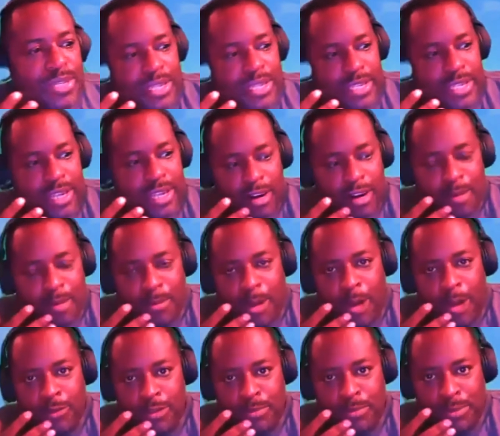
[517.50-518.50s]
clearly are a
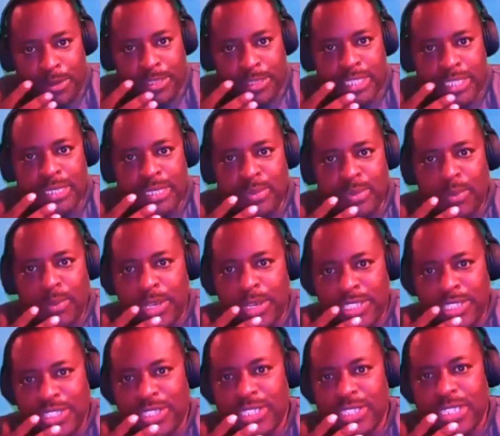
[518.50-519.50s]
Marvel person.
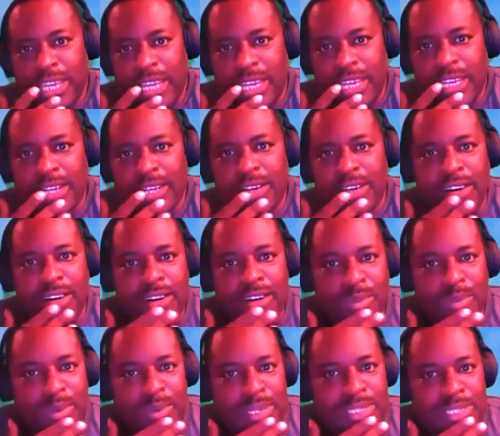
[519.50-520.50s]
What's your take
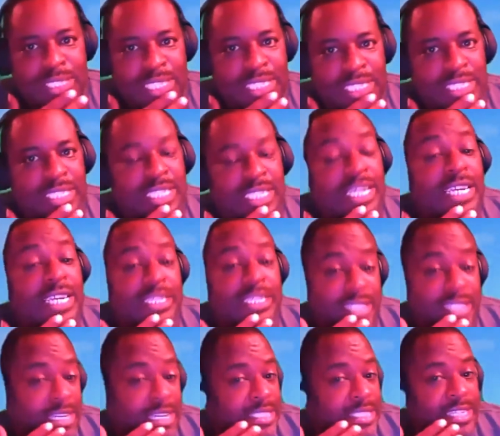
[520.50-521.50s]
on what DC
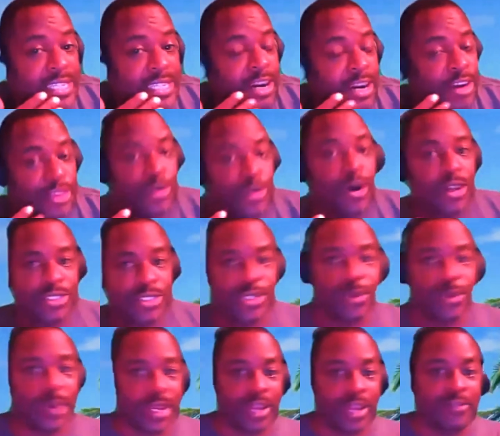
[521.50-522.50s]
has done, and are you
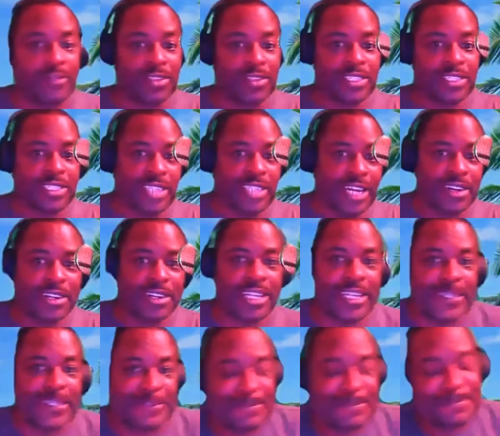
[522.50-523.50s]
also waiting for the Snyder
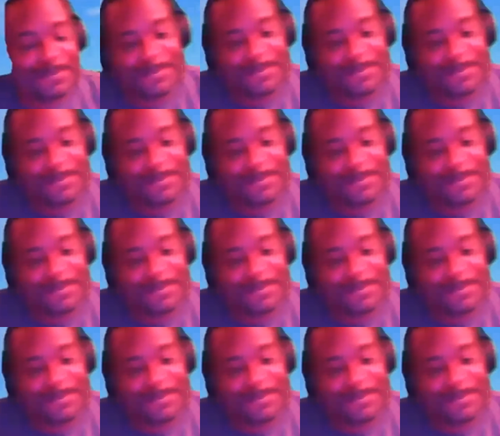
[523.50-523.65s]
Cut?